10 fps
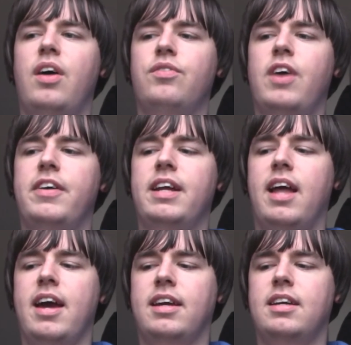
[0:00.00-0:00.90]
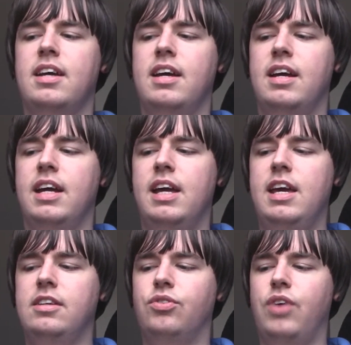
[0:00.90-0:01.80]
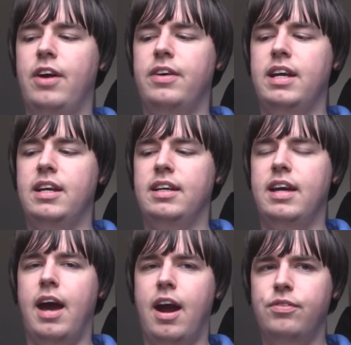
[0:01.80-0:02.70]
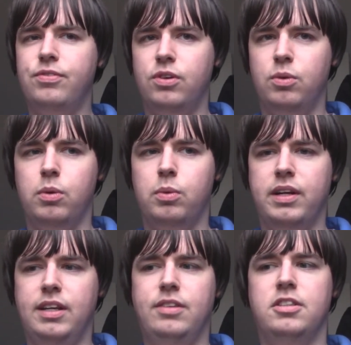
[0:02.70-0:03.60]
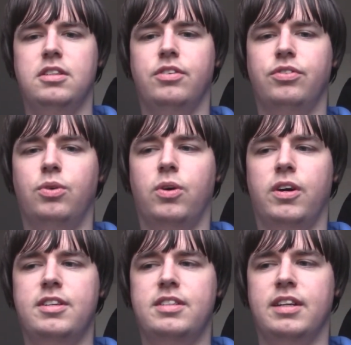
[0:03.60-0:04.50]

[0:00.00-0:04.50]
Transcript: very like, he is very careful when he uses the Force,